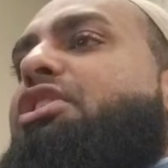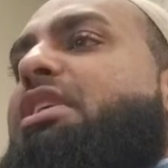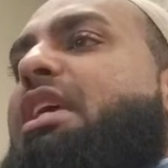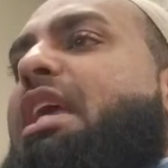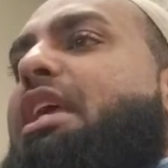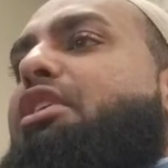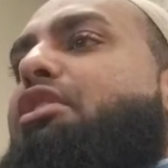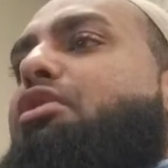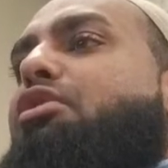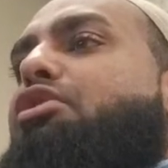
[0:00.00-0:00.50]

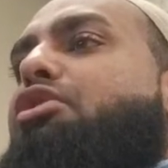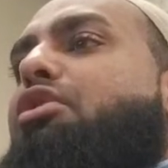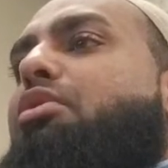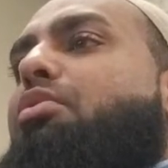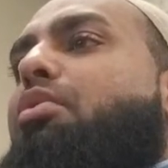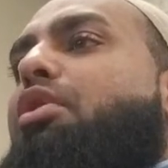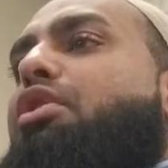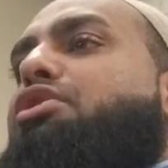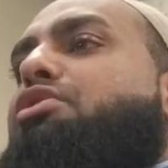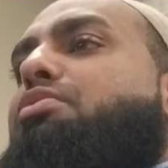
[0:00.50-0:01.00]
take you
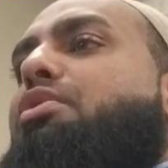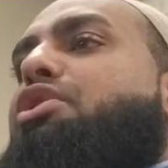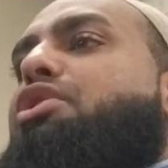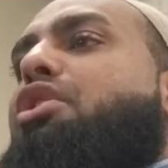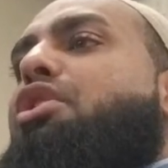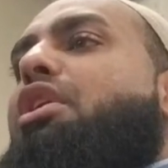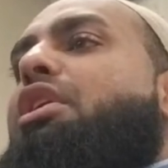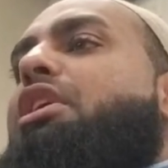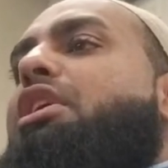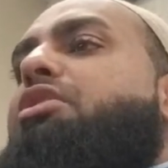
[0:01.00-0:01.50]
towards
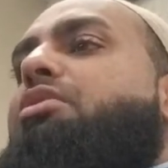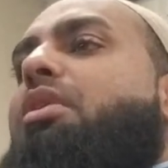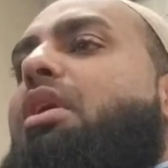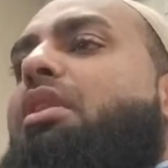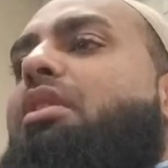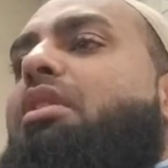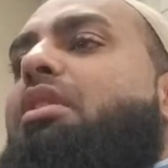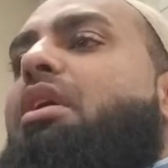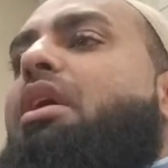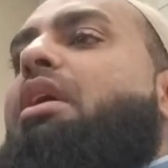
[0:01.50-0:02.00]
returning to
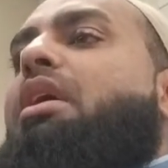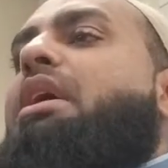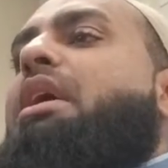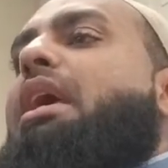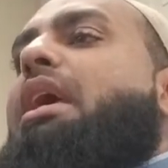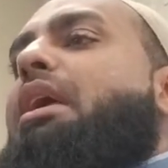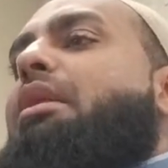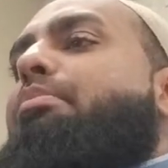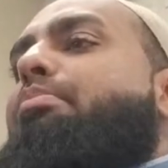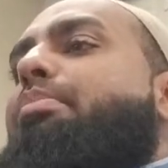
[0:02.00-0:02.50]
Allah
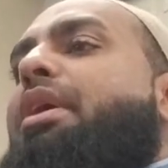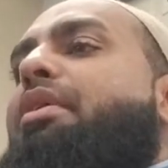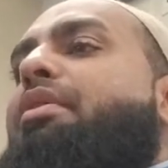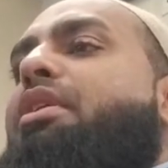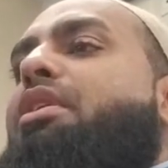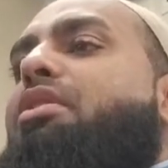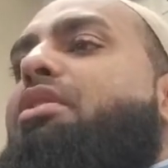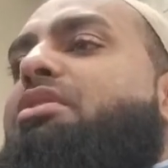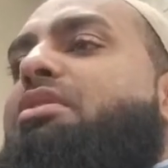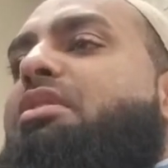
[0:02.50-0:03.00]
and
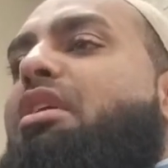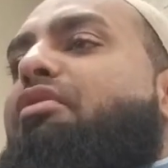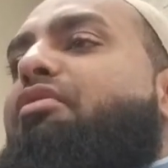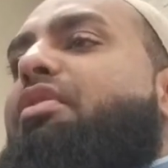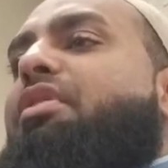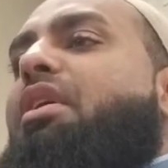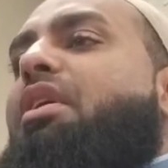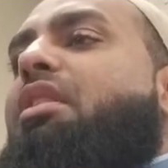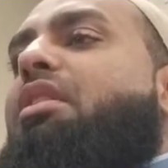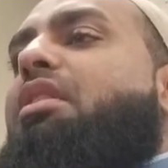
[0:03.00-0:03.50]
bettering yourself
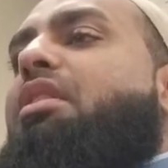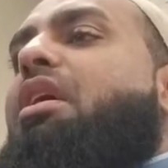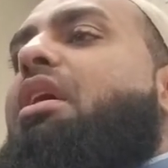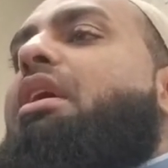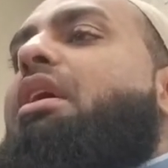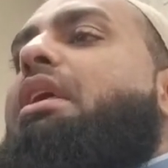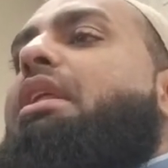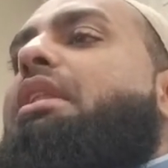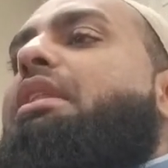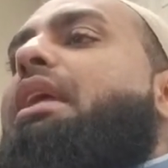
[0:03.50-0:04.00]
with
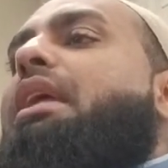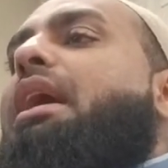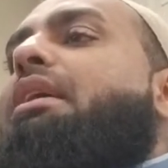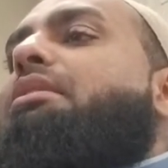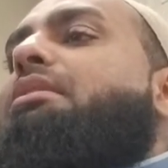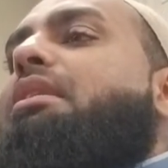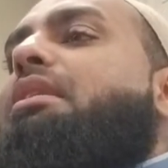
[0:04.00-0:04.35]
Allah, not